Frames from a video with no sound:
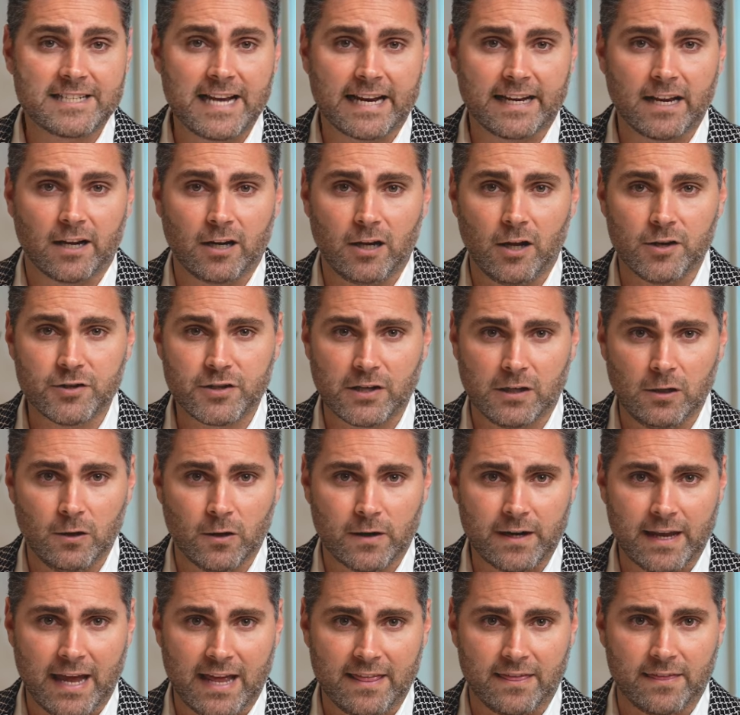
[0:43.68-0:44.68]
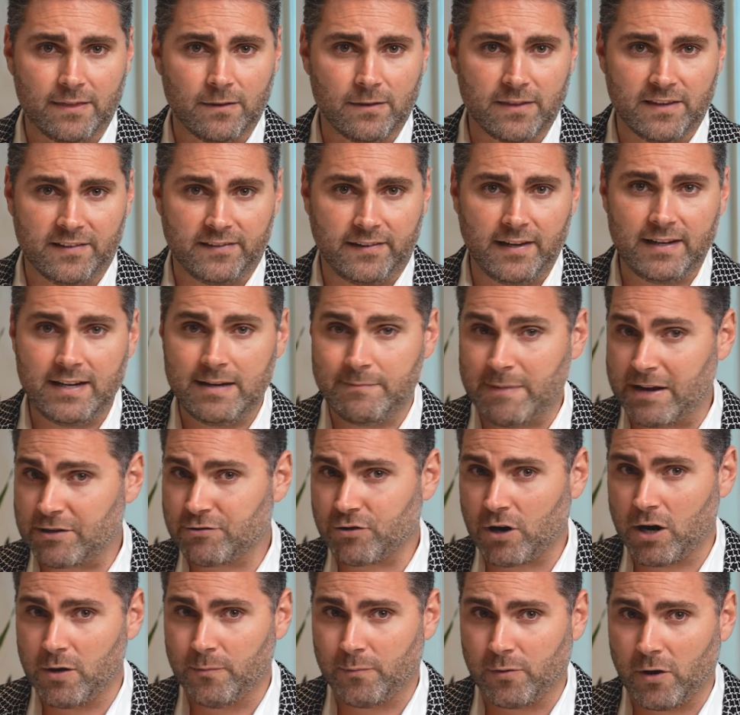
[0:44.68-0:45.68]
take a closer look at the Sydney
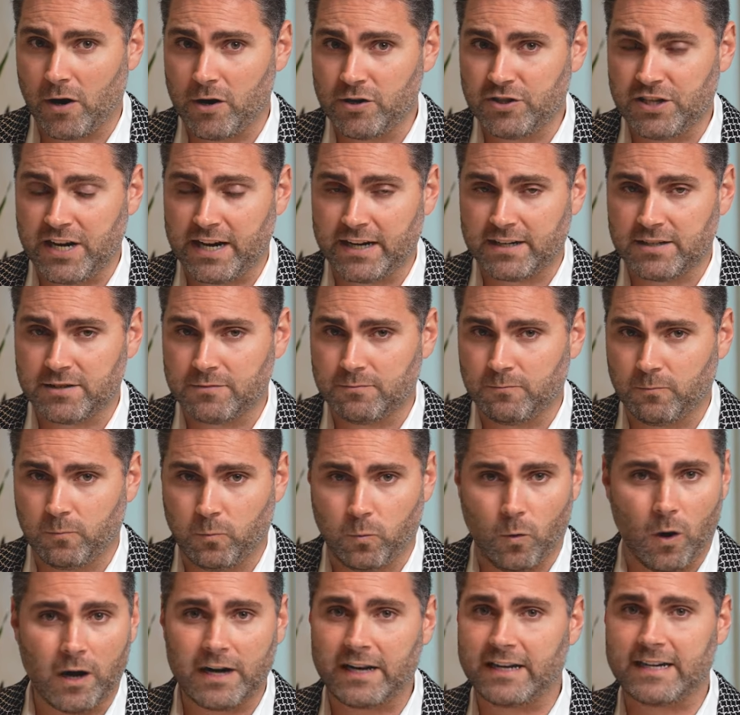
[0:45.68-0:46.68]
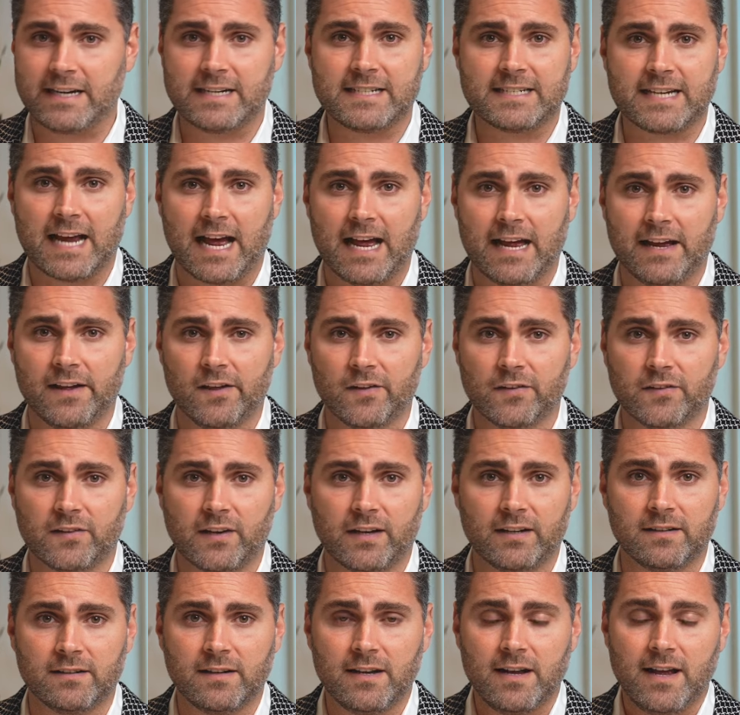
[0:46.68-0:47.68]
Metro project, what it entails
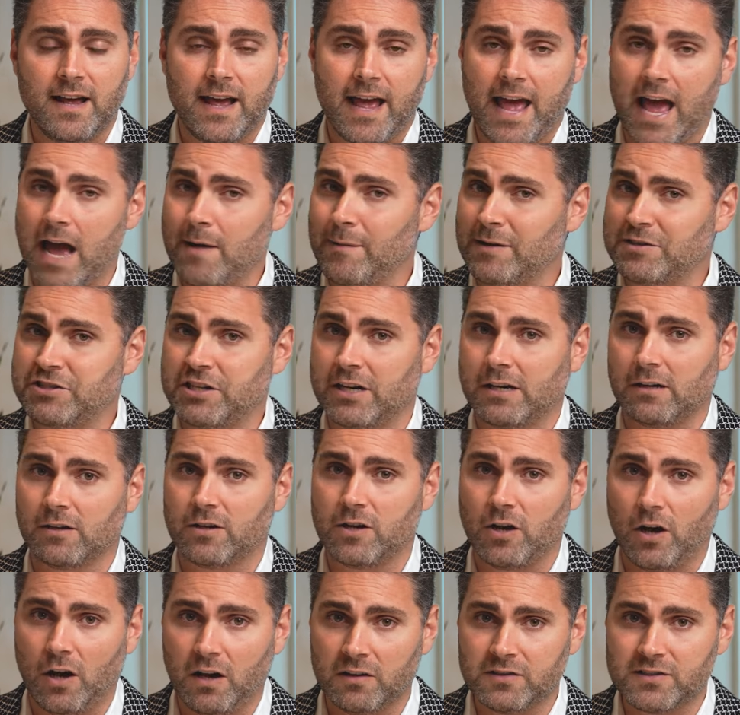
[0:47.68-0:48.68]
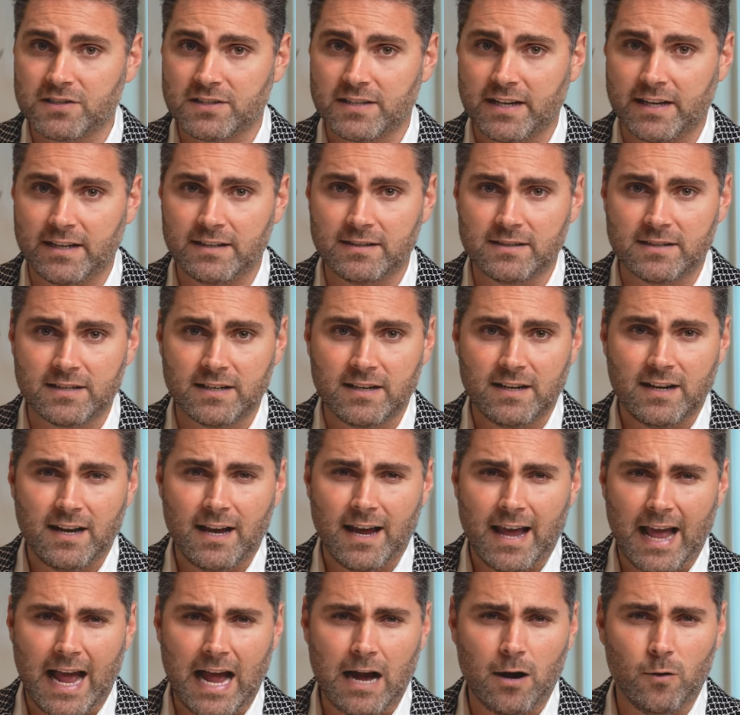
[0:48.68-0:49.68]
and how much it'll cost and
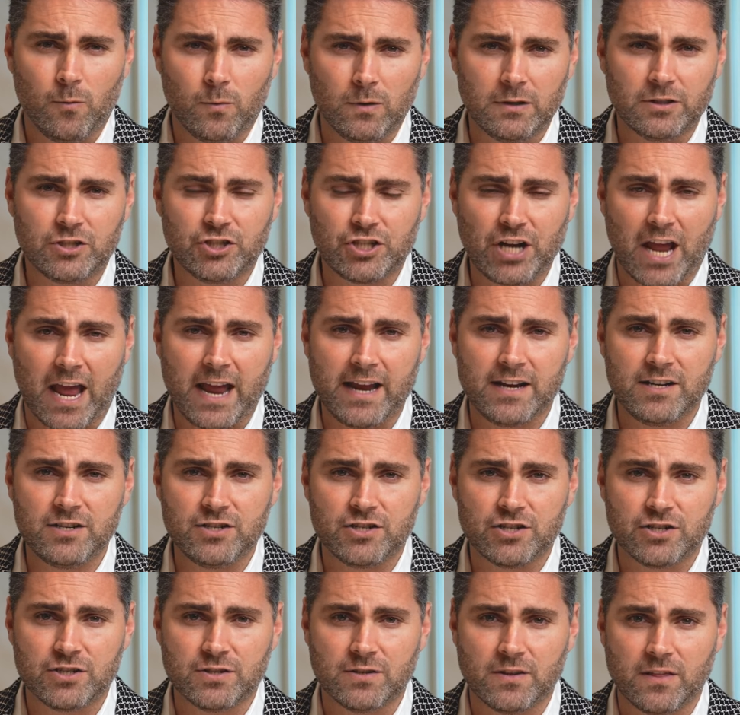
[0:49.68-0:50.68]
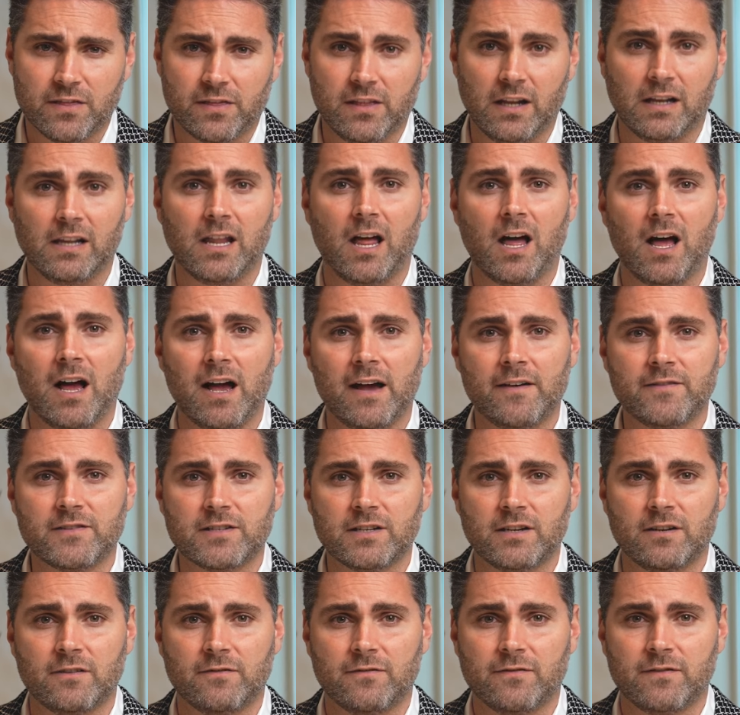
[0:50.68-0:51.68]
how it will change the lives
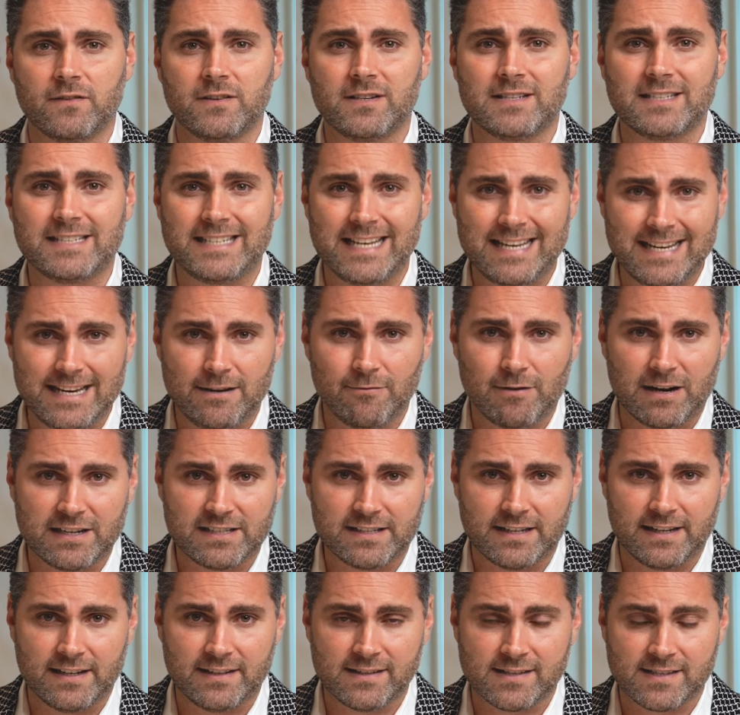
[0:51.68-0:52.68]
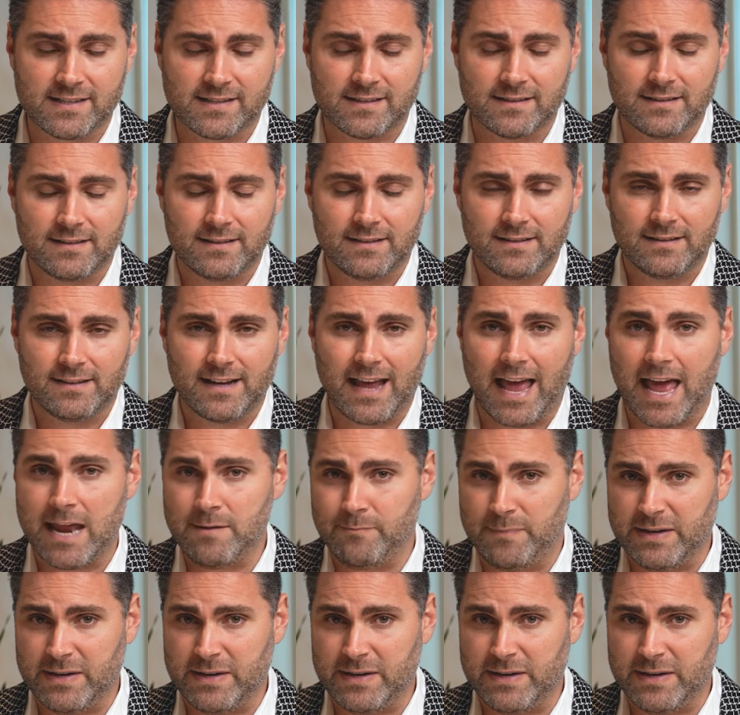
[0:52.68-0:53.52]
of Sydney residents and